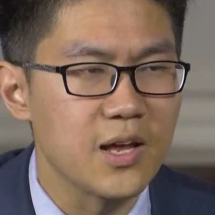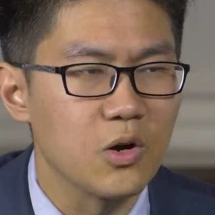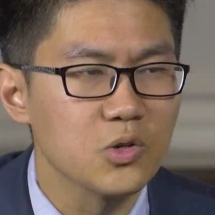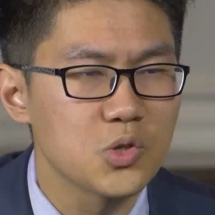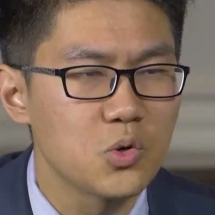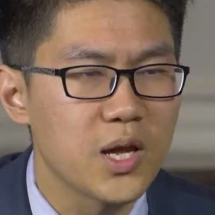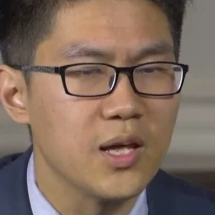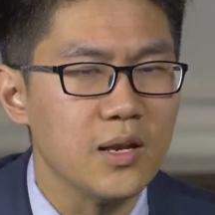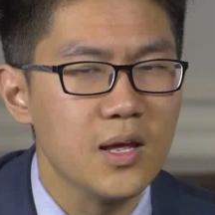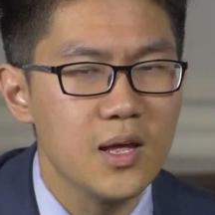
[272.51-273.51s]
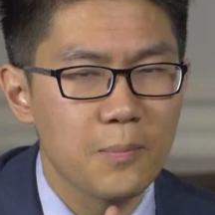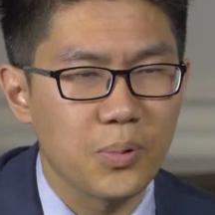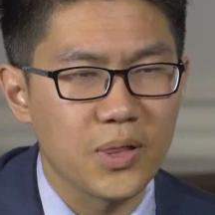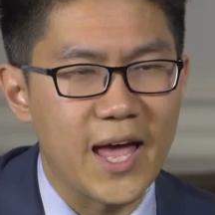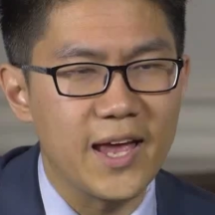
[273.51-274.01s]
and also can
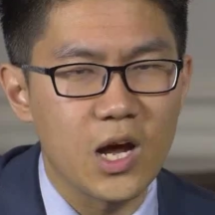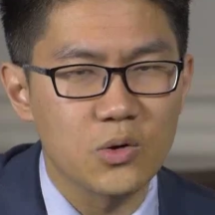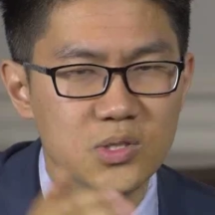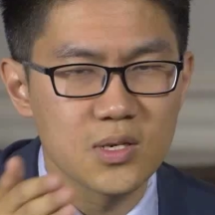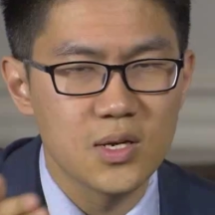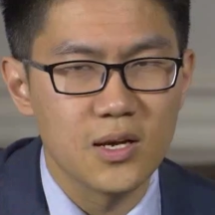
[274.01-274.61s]
plan out